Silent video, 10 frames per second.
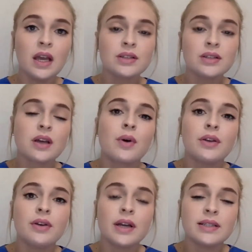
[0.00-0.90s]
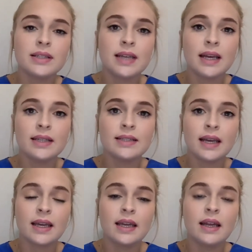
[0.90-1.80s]
So I want you guys to take a
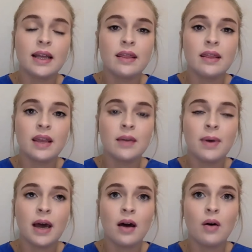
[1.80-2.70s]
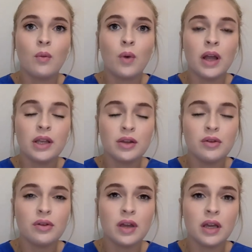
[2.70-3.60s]
second and think about what you
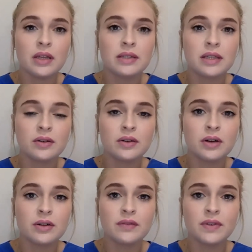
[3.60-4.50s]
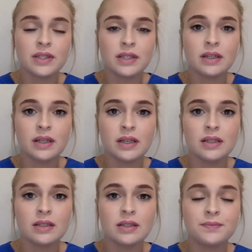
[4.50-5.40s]
think a skilled nursing facility
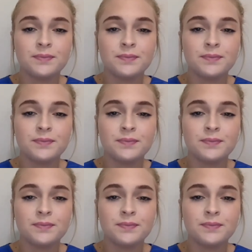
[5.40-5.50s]
is.